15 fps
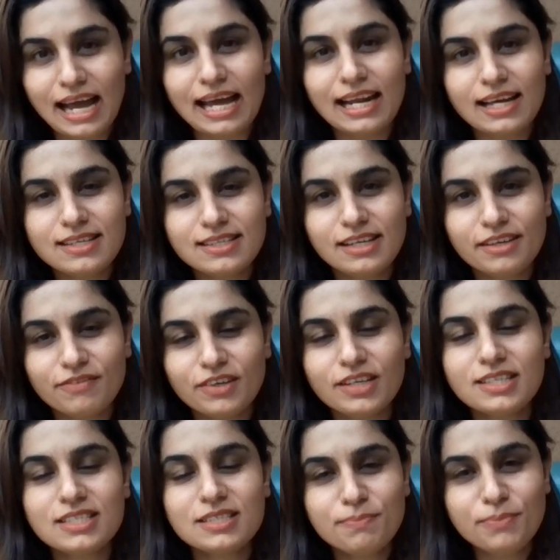and I deliver
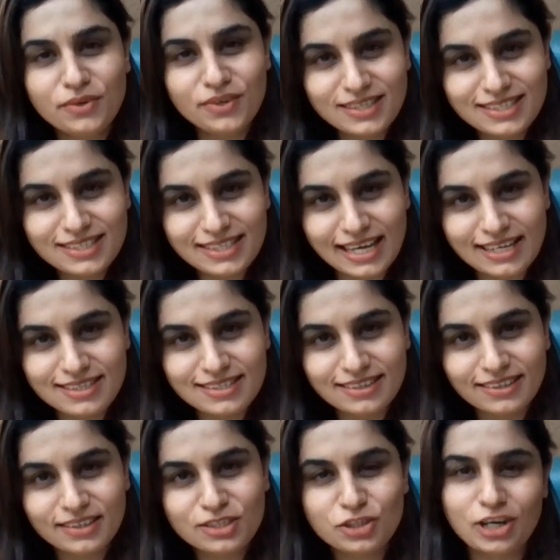spirit
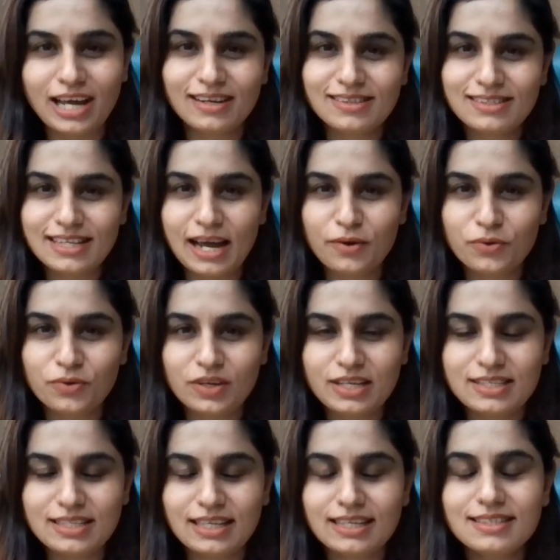centered channel tarot
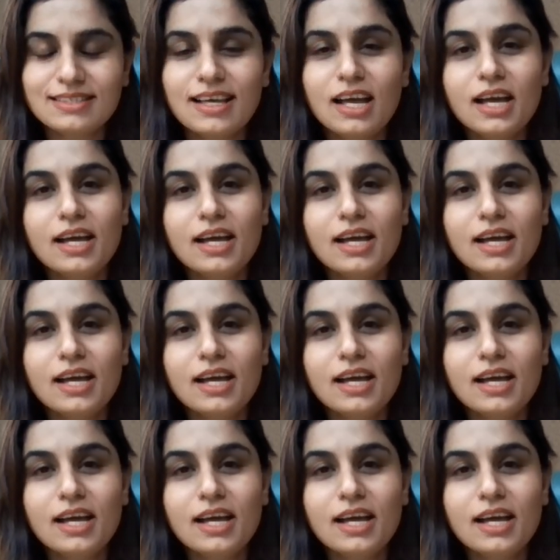readings.